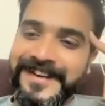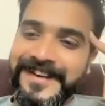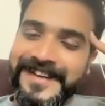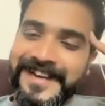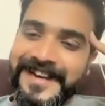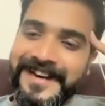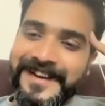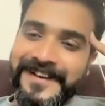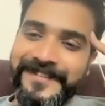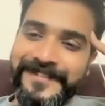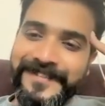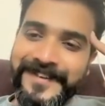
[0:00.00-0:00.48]

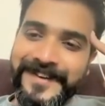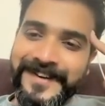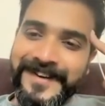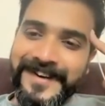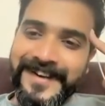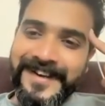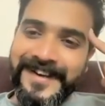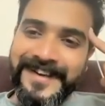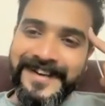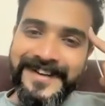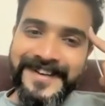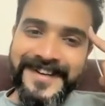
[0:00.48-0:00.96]
And I feel
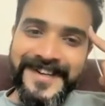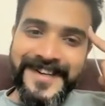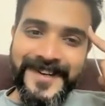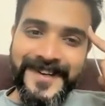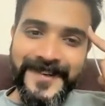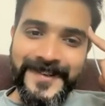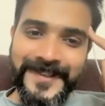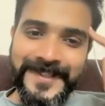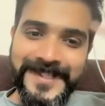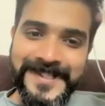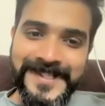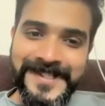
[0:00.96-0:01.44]
like,
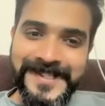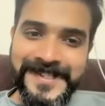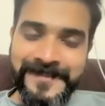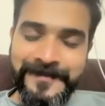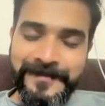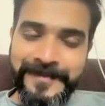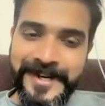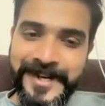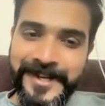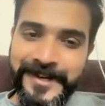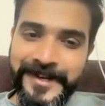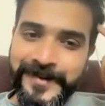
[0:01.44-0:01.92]
this is a
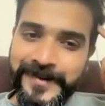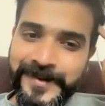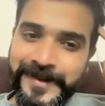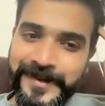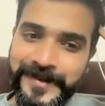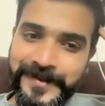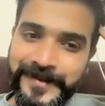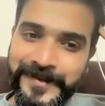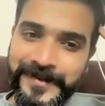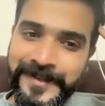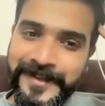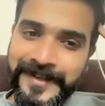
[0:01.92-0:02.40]
pretty cool
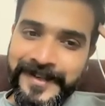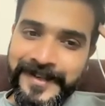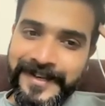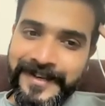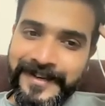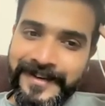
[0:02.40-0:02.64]
tool.